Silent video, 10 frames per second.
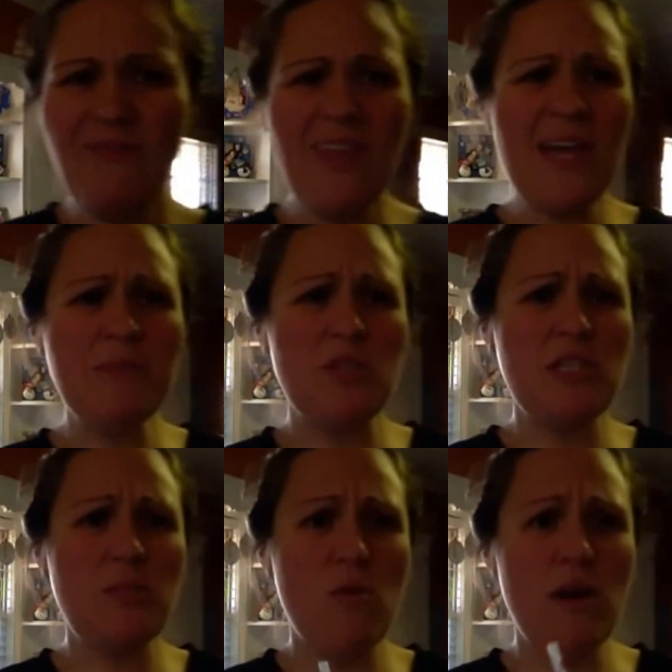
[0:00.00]
Um, so this
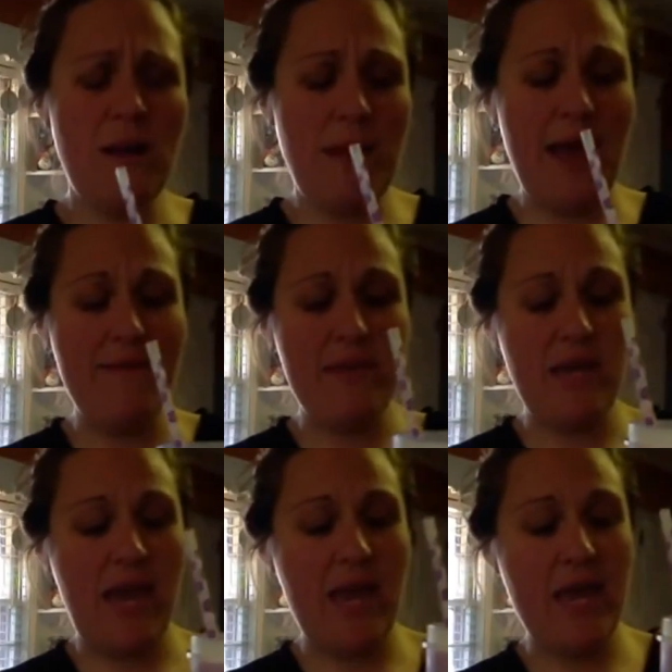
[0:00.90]
morning I'm having
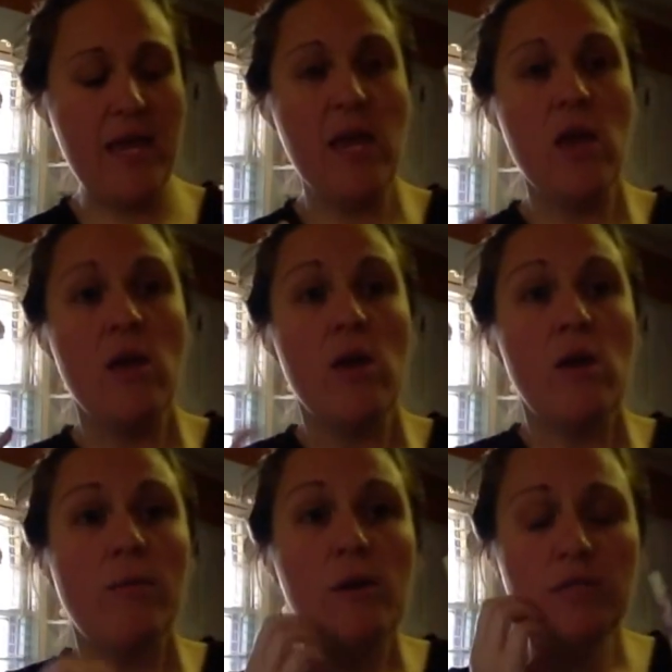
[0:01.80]
a
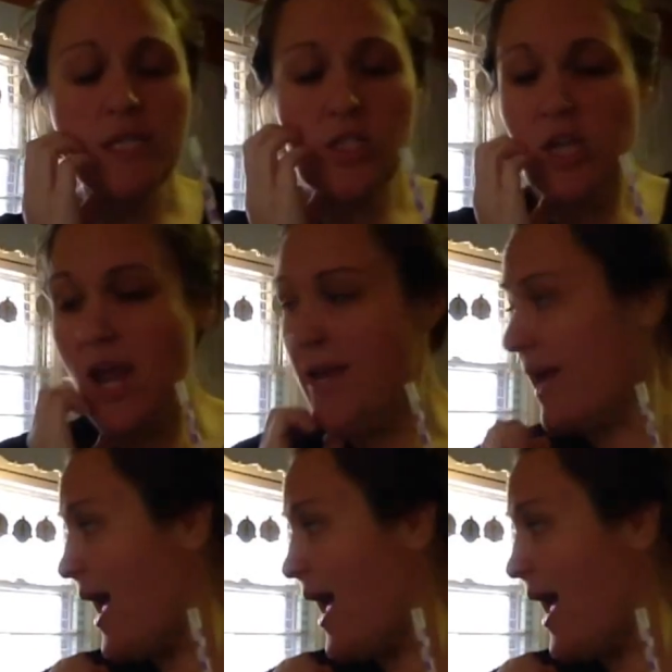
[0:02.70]
protein shake.